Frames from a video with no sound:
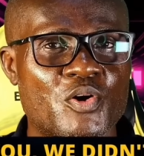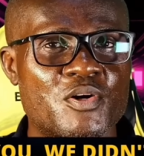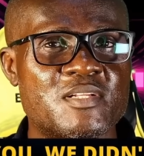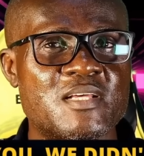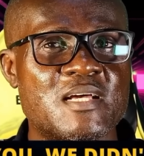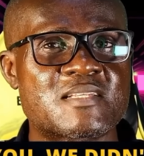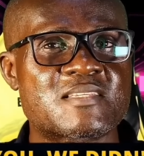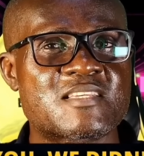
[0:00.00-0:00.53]

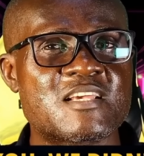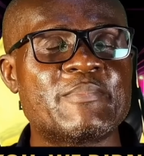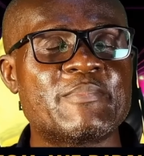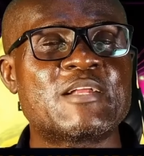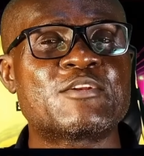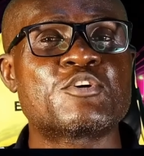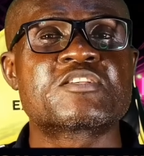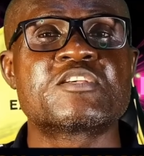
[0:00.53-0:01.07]
that
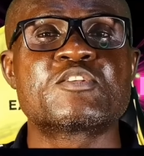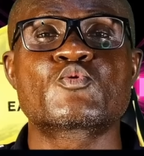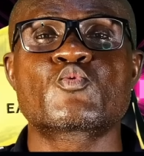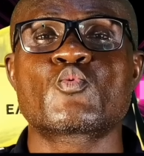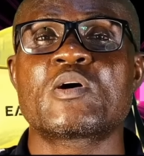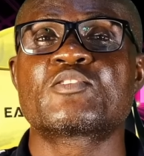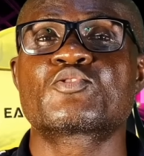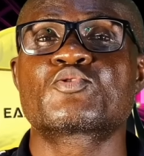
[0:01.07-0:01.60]
Selman doesn't
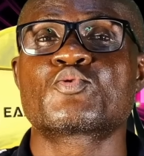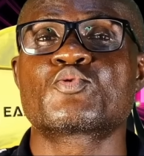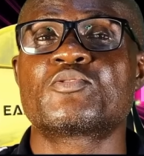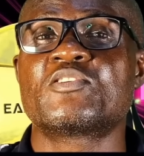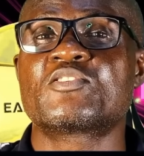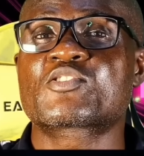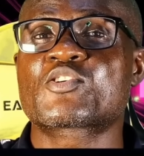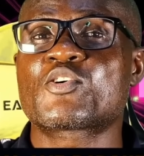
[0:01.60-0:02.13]
want to
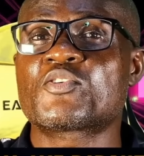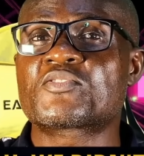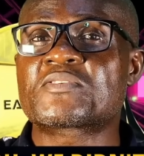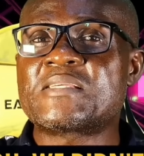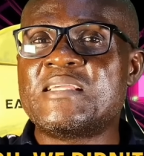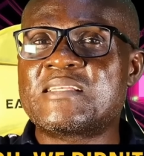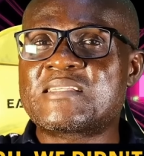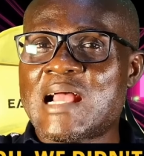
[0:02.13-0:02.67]
discuss
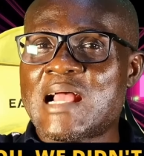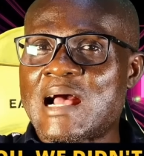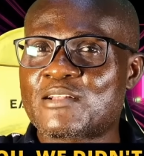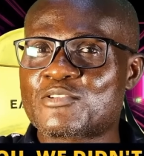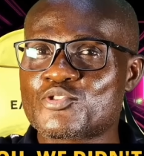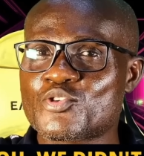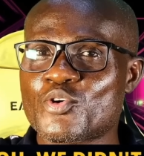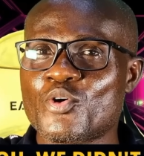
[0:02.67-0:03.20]
it
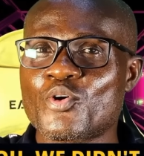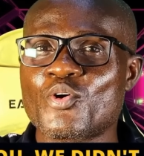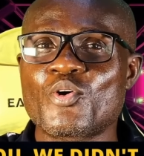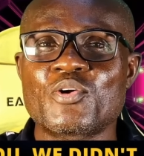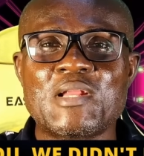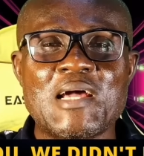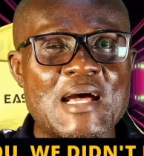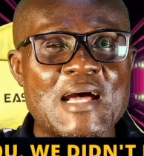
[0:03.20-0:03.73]
at
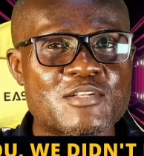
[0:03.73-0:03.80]
all.